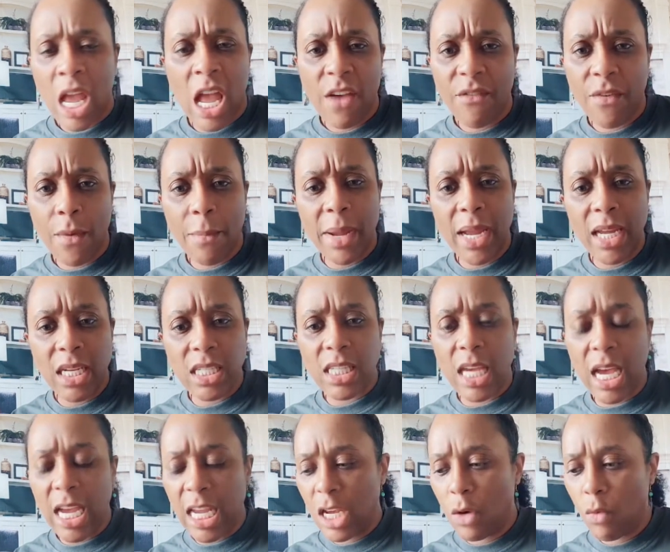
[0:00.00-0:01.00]
If a man
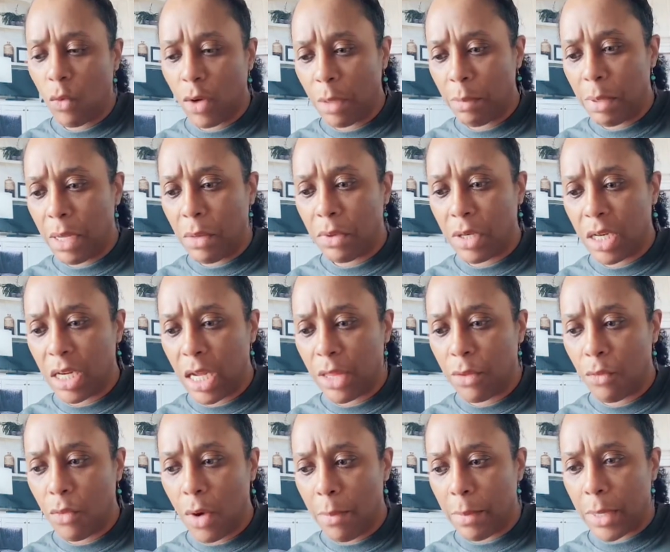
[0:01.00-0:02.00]
decide he want to be with
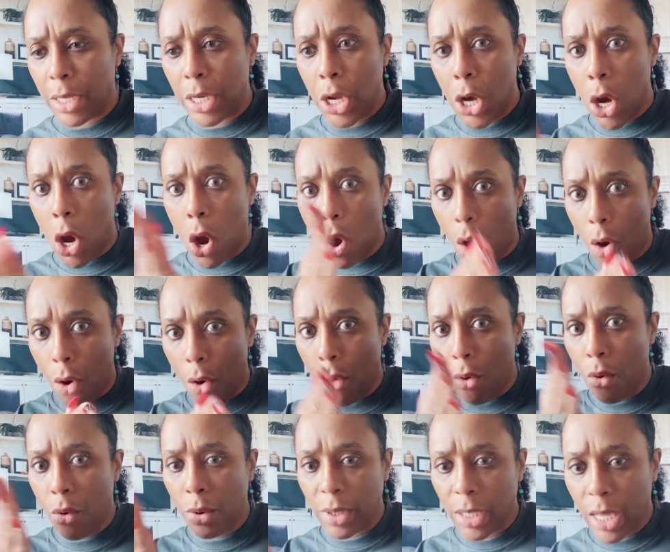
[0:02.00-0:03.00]
another woman,
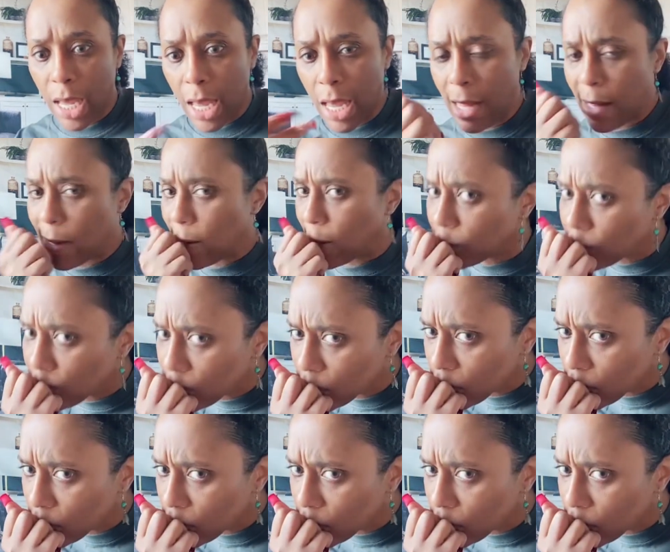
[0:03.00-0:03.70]
okay.